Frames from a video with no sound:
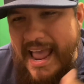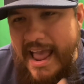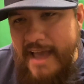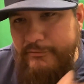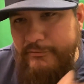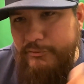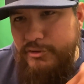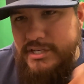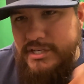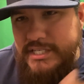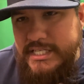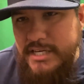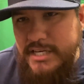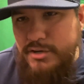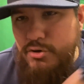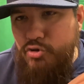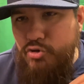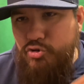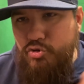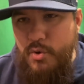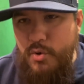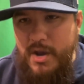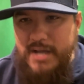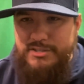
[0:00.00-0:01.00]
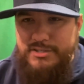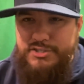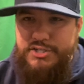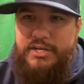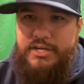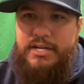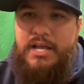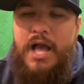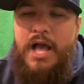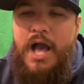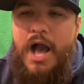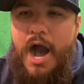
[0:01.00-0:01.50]
every single
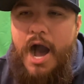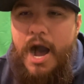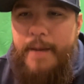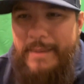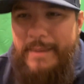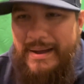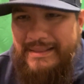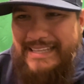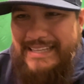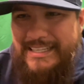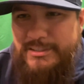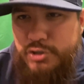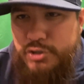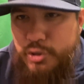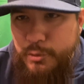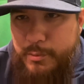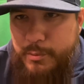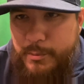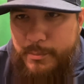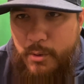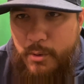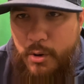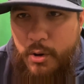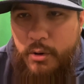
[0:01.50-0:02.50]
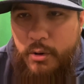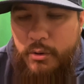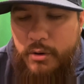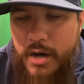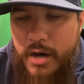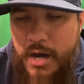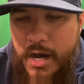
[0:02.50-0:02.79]
question about that Super Bowl,